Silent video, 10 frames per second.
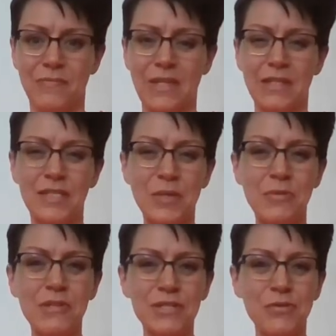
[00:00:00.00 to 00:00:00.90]
And some of
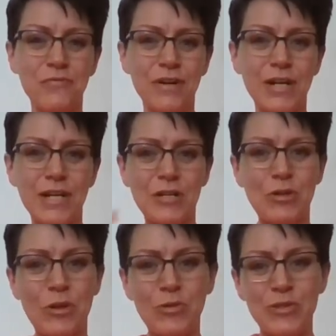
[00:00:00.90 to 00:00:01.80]
these are very
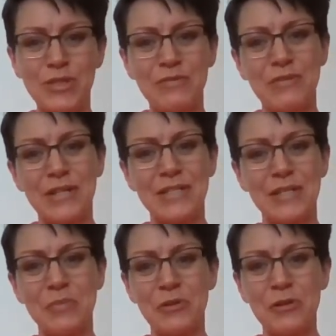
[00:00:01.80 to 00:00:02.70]
close and very
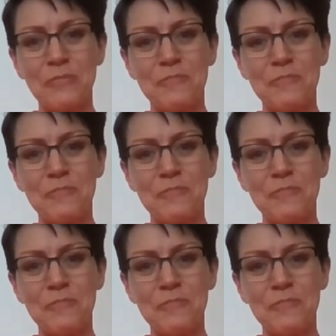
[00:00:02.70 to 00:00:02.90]
similar.